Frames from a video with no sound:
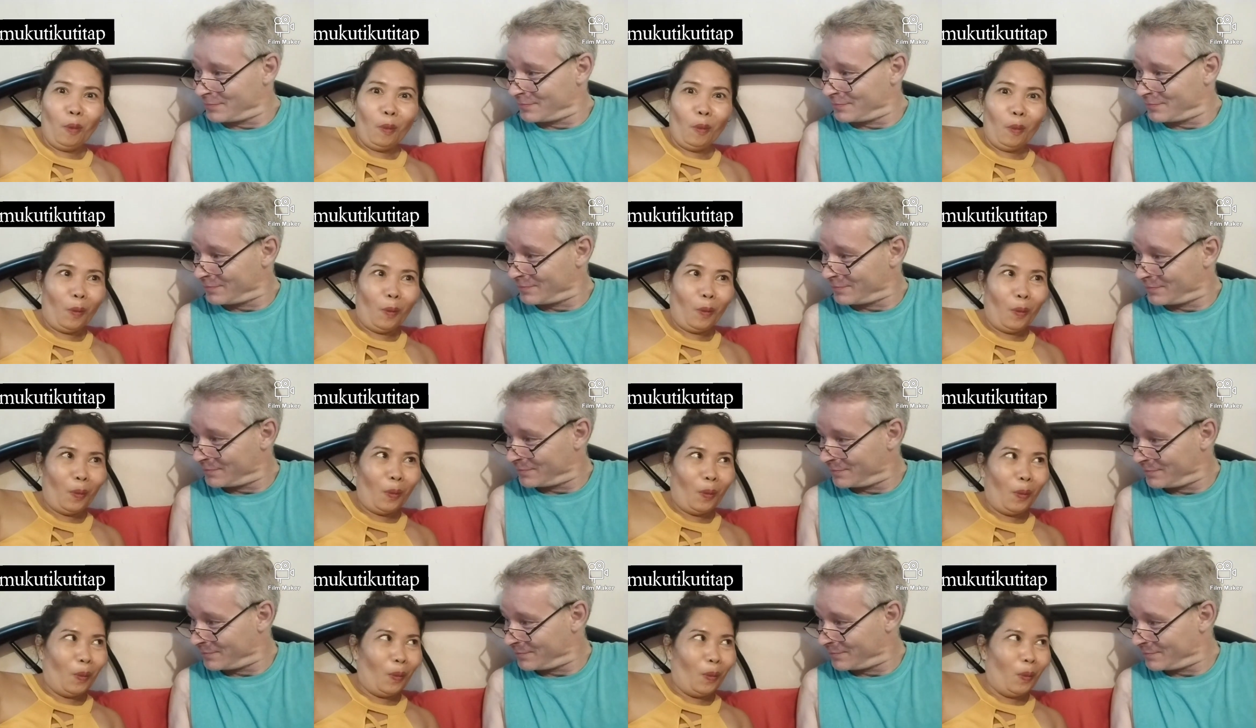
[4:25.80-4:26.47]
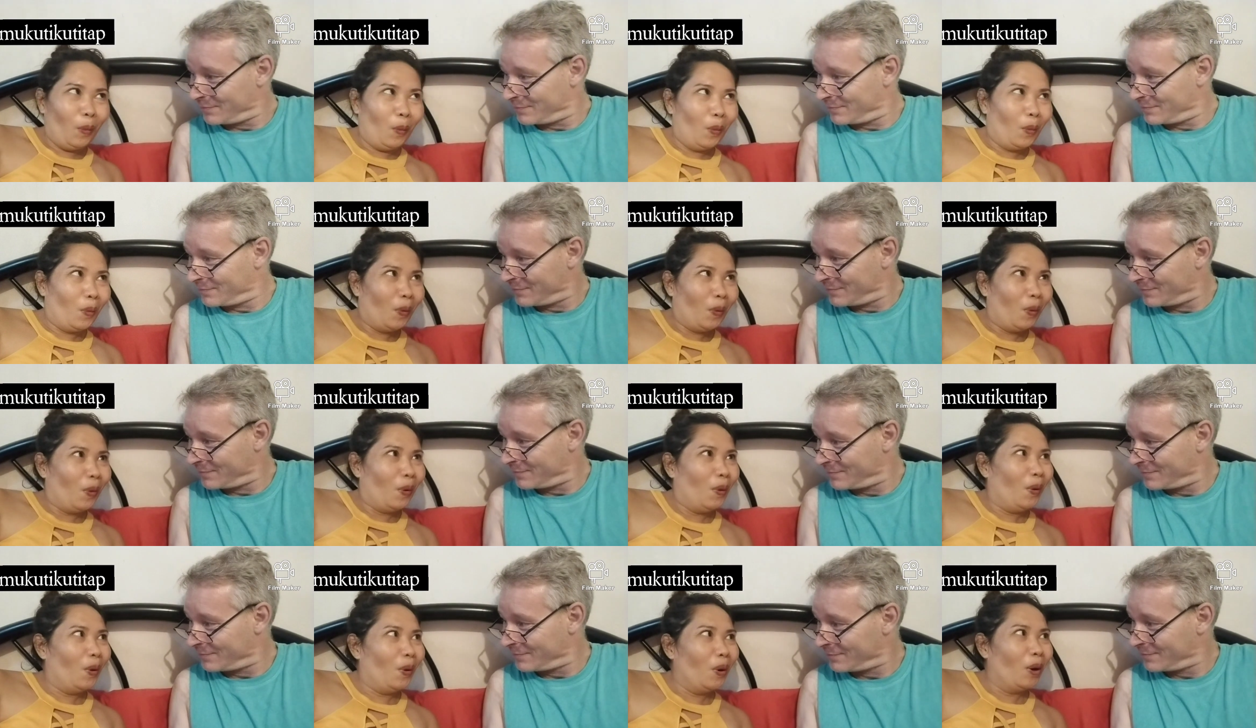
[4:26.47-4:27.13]

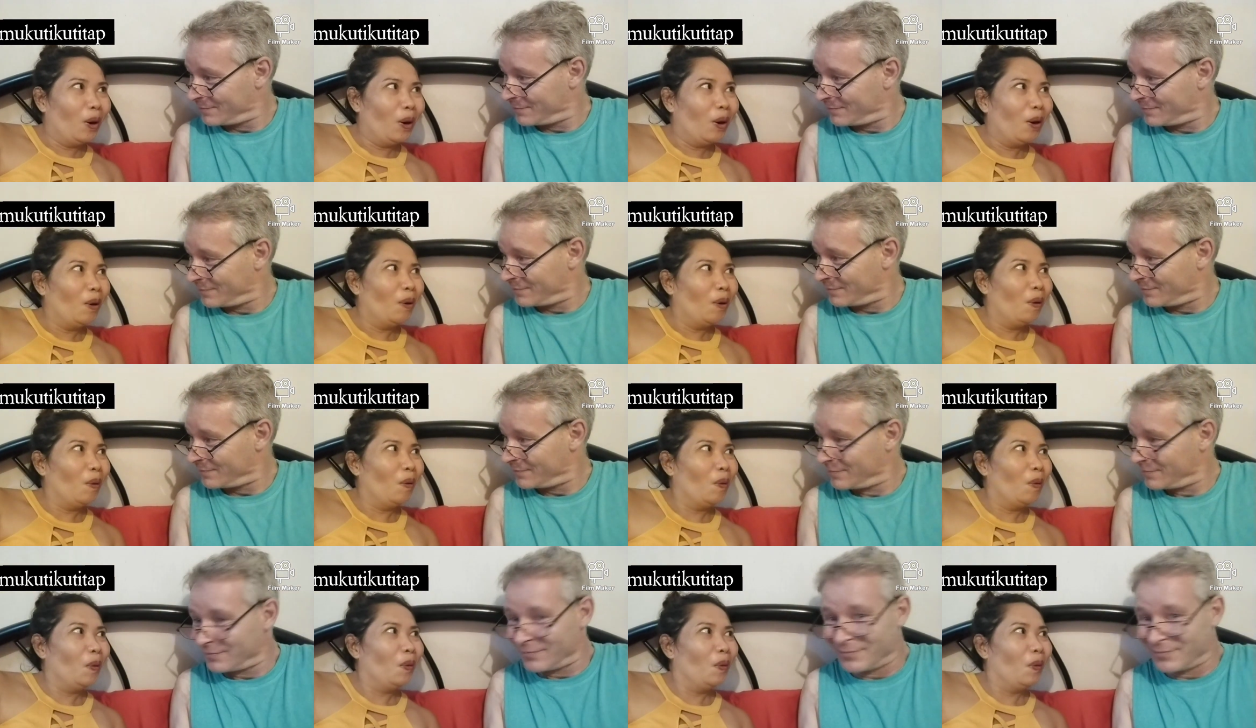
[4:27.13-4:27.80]
(no one is talking)